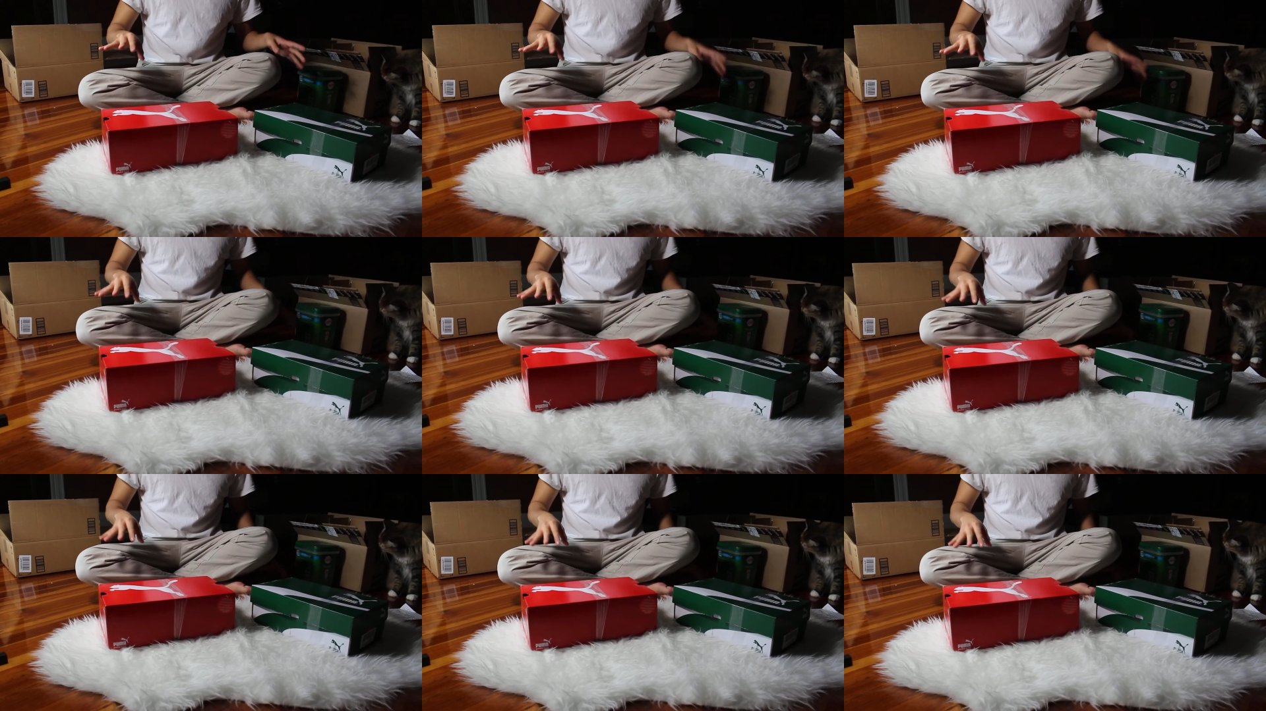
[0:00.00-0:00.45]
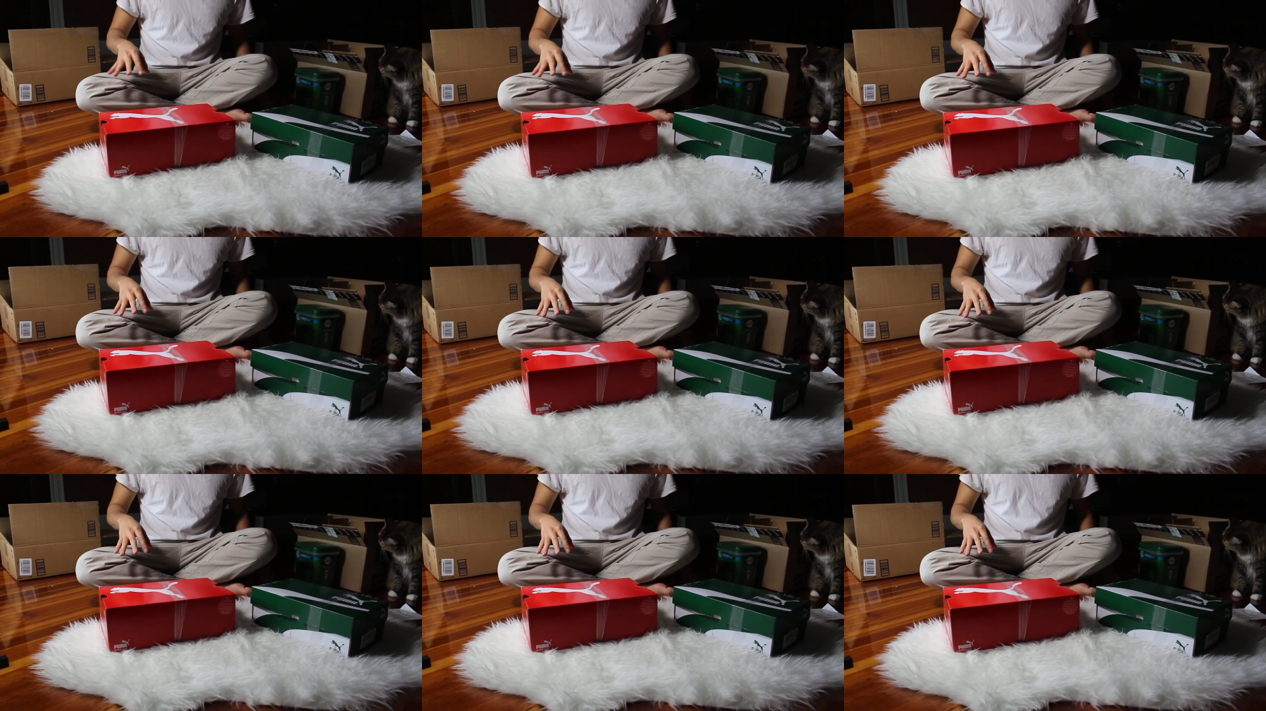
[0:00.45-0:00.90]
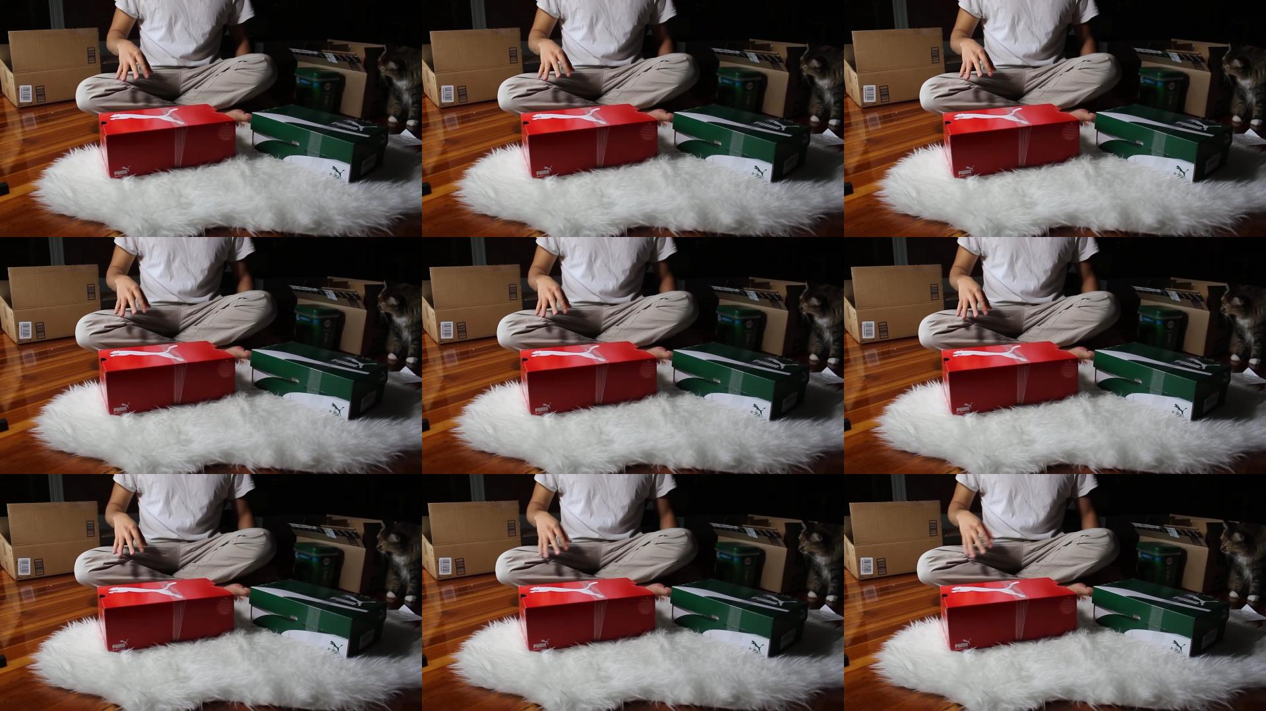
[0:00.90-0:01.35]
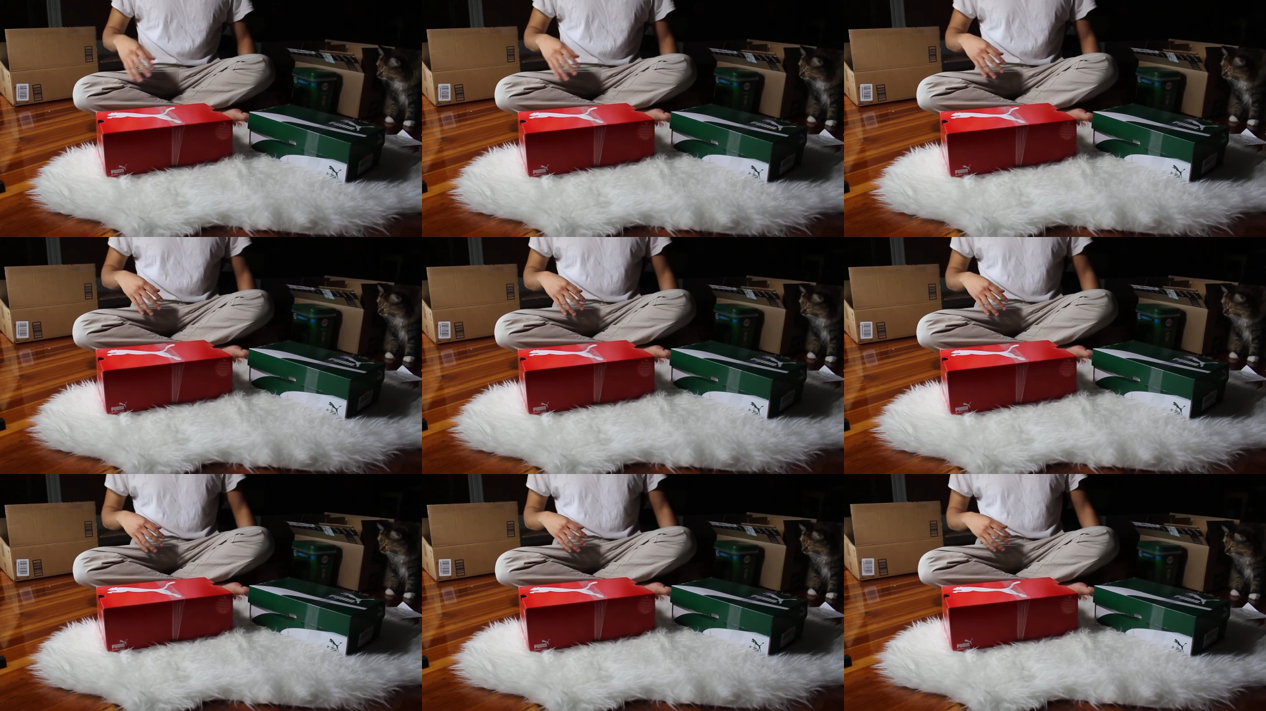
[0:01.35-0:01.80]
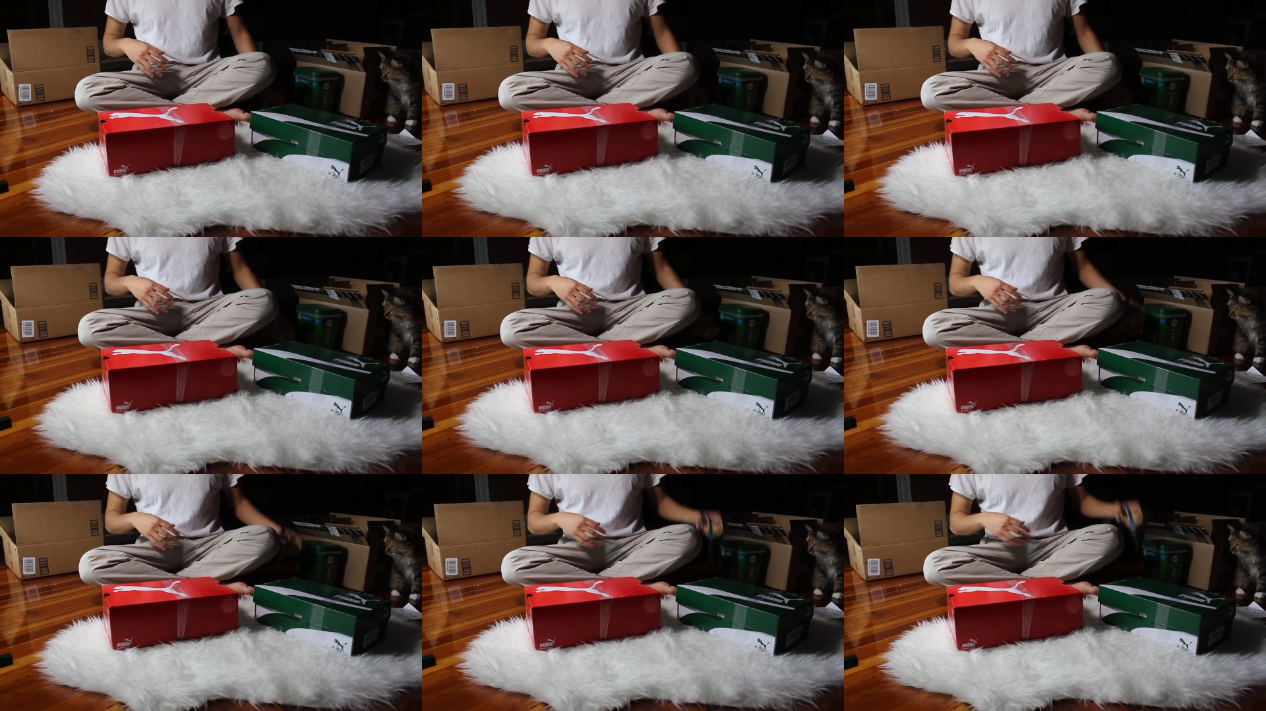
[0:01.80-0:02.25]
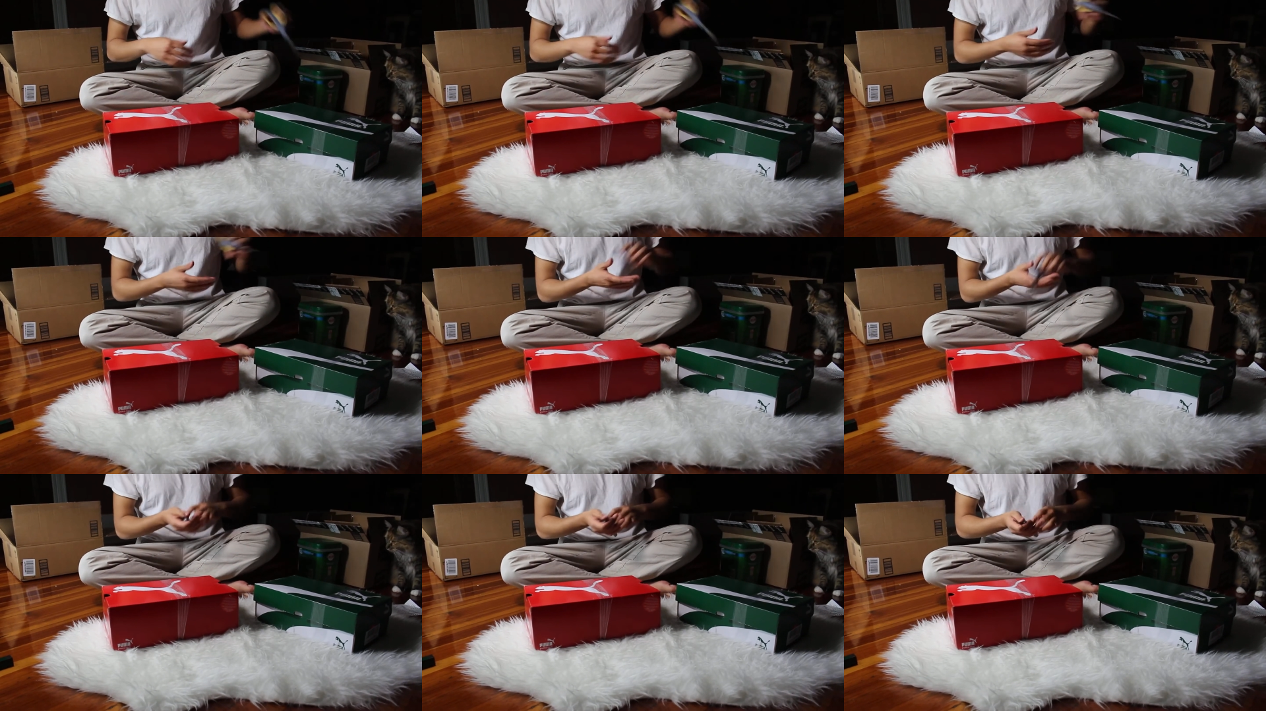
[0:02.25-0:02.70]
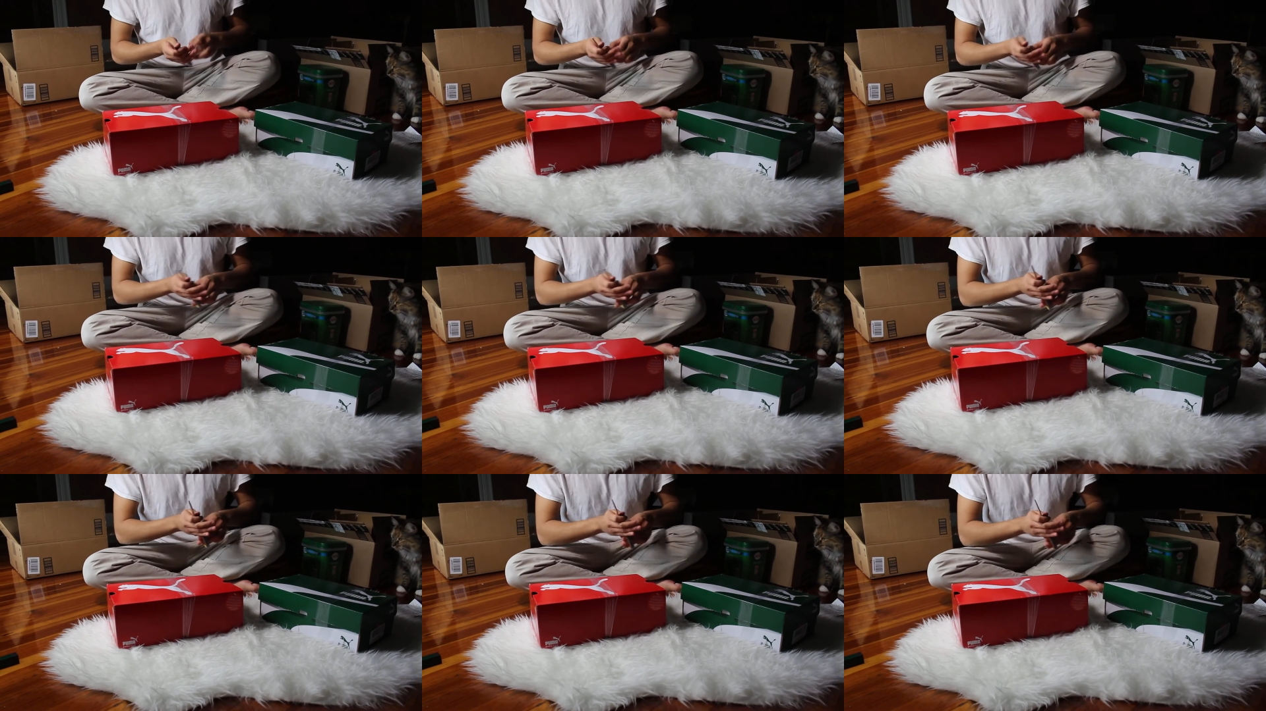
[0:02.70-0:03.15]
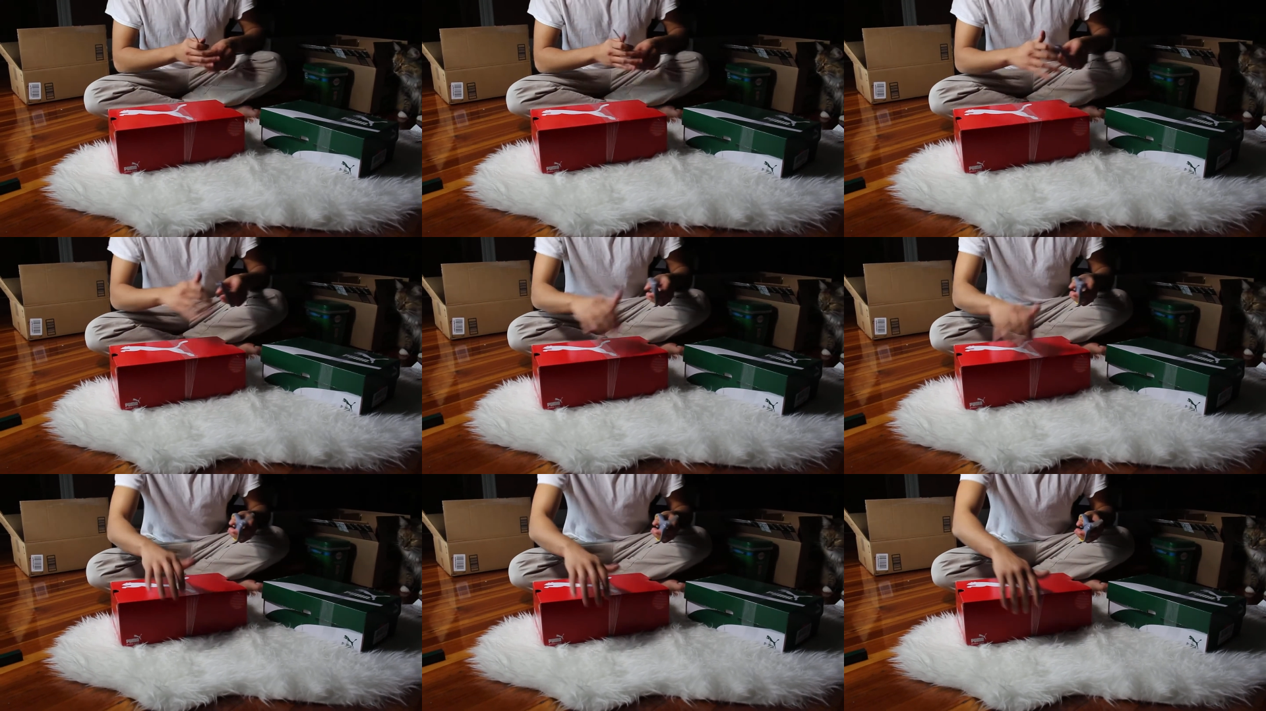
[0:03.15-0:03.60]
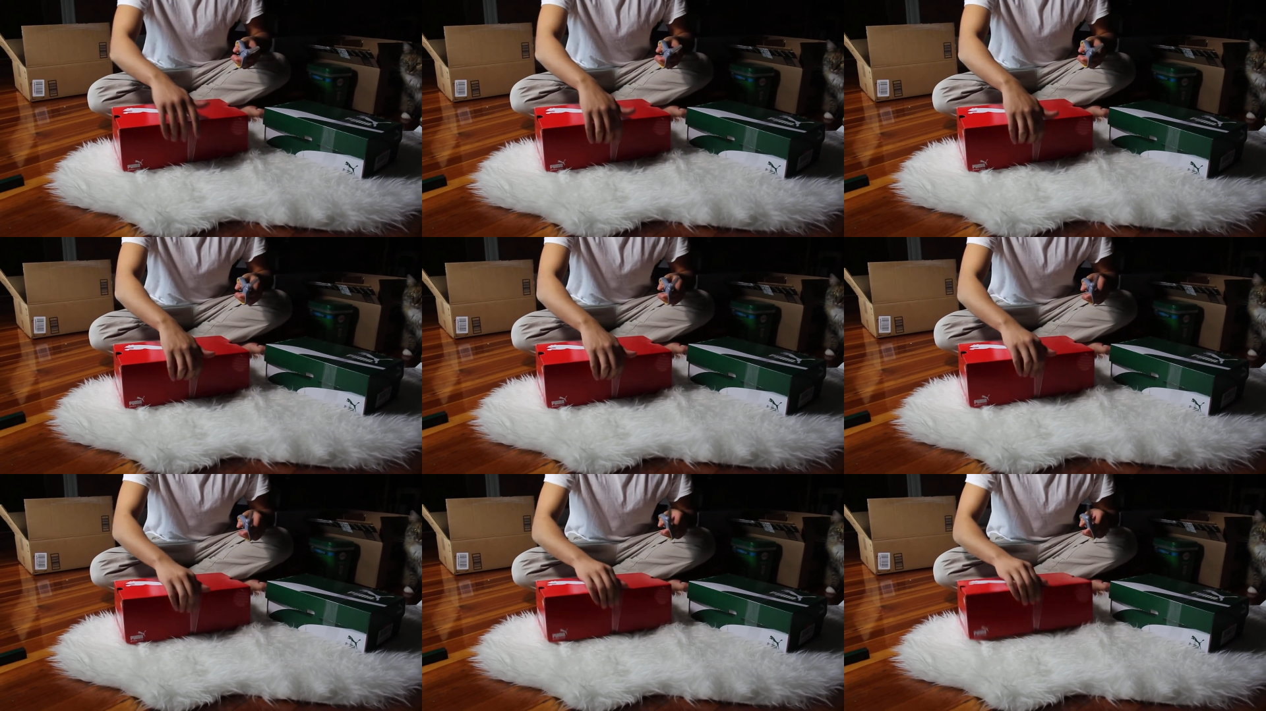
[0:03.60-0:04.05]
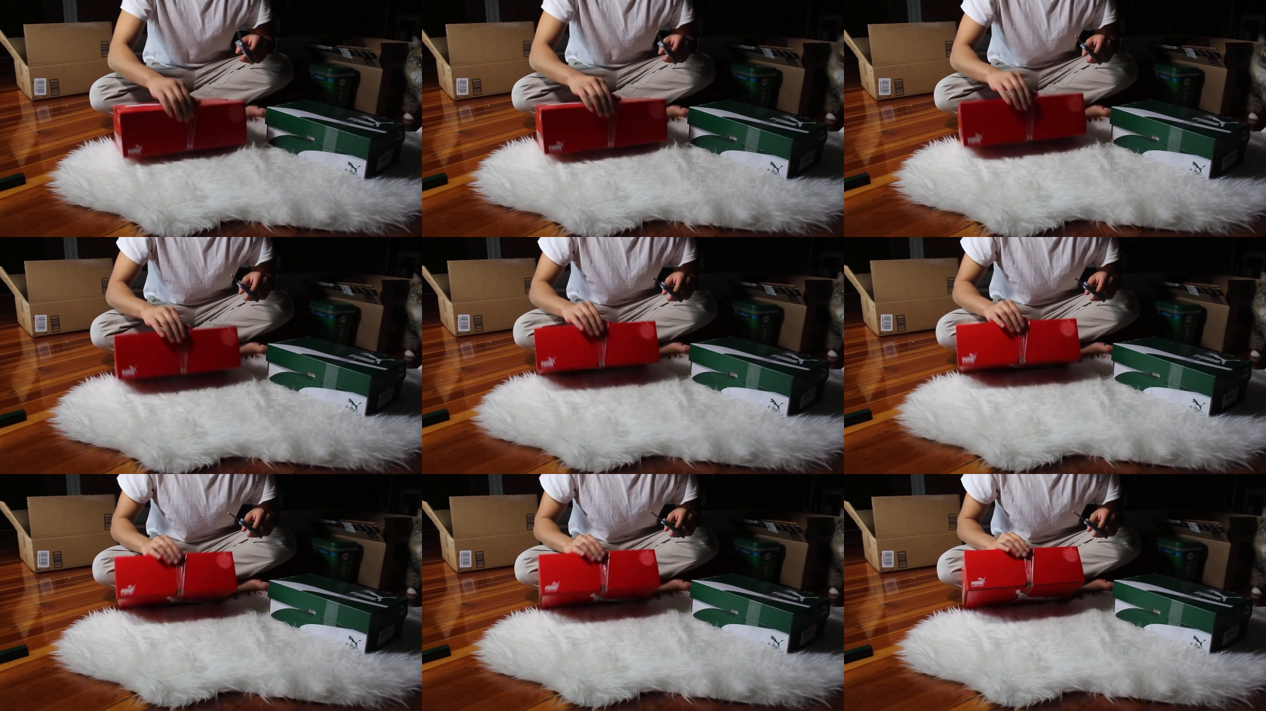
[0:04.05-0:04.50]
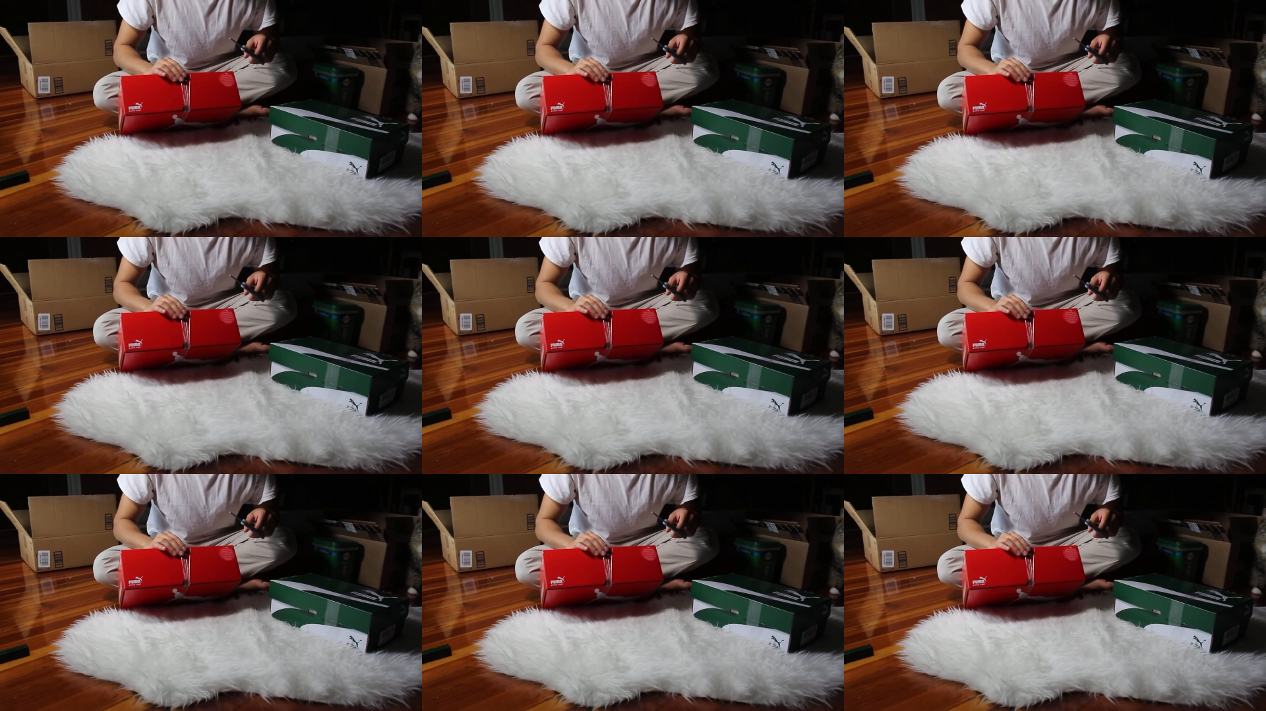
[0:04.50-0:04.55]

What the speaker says: No face is visible, so there are no lips to read.